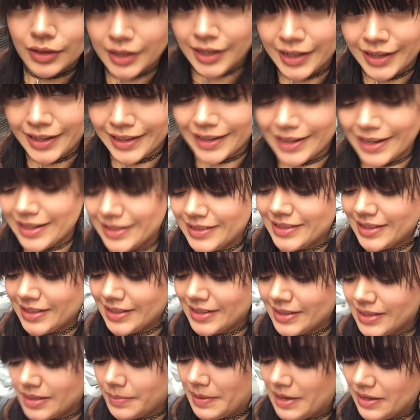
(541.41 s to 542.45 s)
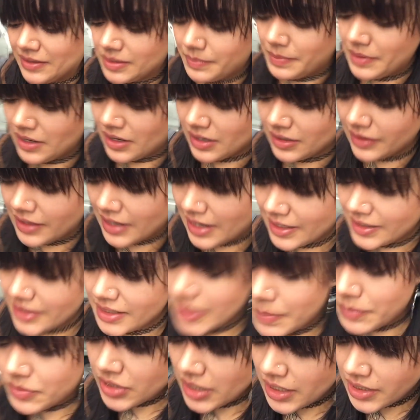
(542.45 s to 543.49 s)
Alright guys, this is about to be our
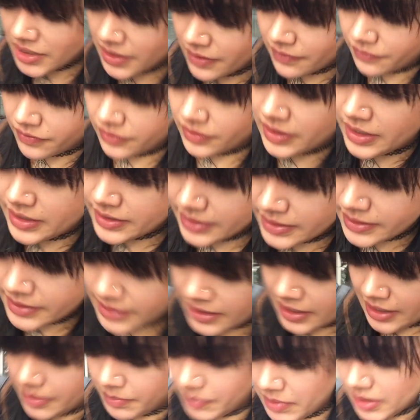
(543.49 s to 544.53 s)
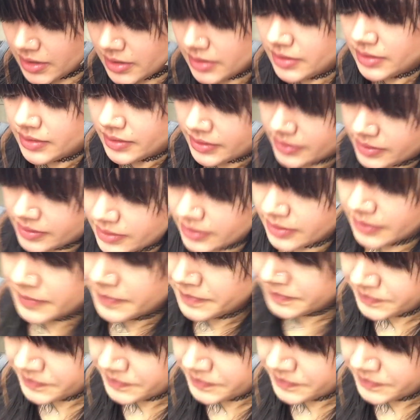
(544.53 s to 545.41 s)
last objective for these assignments.